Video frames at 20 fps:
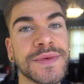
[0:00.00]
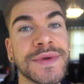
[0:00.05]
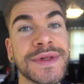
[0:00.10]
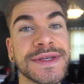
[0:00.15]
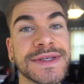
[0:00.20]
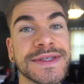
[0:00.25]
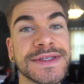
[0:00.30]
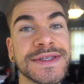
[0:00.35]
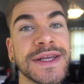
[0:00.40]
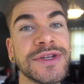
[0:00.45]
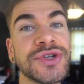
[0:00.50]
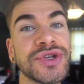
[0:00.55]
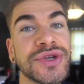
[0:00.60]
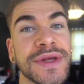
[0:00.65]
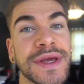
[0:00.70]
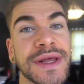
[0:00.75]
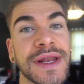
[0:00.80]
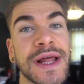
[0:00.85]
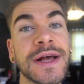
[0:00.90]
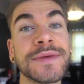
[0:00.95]
well,
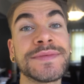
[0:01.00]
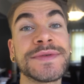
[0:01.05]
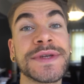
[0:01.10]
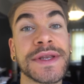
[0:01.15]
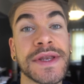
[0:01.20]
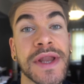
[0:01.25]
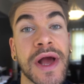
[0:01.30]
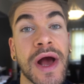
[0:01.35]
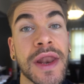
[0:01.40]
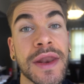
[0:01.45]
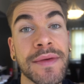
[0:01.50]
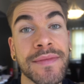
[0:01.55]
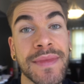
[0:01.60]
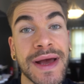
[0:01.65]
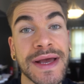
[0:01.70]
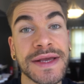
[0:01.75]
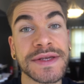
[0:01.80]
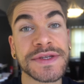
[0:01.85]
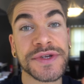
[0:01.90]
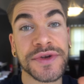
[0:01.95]
essentially it helps
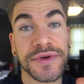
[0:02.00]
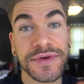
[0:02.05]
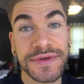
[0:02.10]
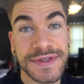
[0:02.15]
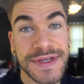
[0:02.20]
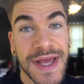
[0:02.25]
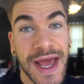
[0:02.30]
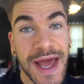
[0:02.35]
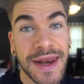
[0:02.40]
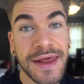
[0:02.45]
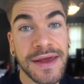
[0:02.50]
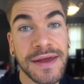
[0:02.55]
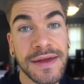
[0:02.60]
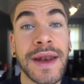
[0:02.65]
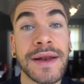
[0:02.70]
anonymize your data